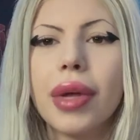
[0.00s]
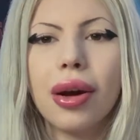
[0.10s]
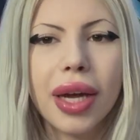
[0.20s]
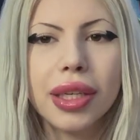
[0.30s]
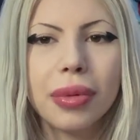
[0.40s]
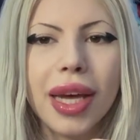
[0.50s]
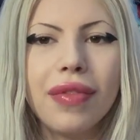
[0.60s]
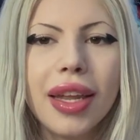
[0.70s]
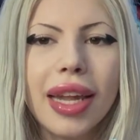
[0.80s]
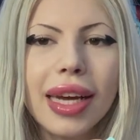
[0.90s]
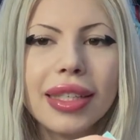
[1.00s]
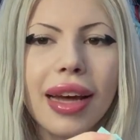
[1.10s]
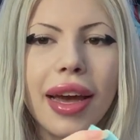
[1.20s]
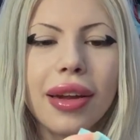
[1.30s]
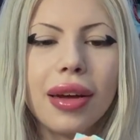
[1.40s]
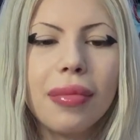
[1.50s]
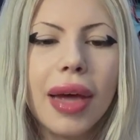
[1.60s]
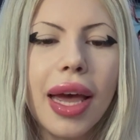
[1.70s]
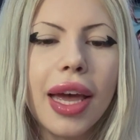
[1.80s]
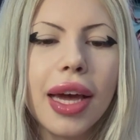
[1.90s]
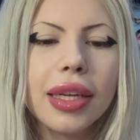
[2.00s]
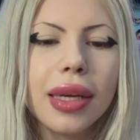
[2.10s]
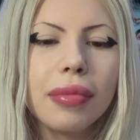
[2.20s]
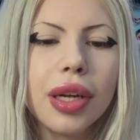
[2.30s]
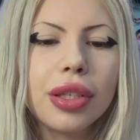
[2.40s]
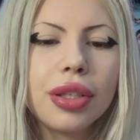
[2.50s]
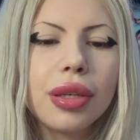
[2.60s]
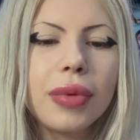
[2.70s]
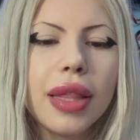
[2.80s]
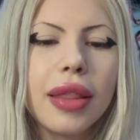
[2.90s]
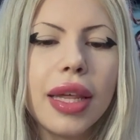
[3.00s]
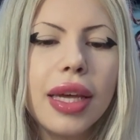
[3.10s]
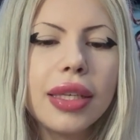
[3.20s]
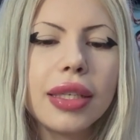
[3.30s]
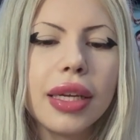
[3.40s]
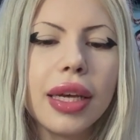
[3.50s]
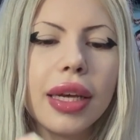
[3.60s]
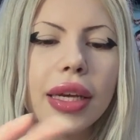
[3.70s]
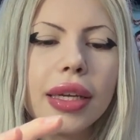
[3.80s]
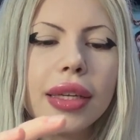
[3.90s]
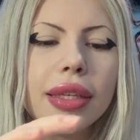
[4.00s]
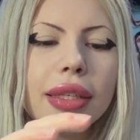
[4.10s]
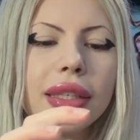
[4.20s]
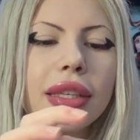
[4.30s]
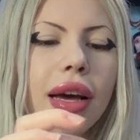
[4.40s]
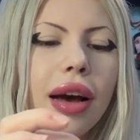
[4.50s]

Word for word: Okay, so we have the next item, and I'm not sure what this is.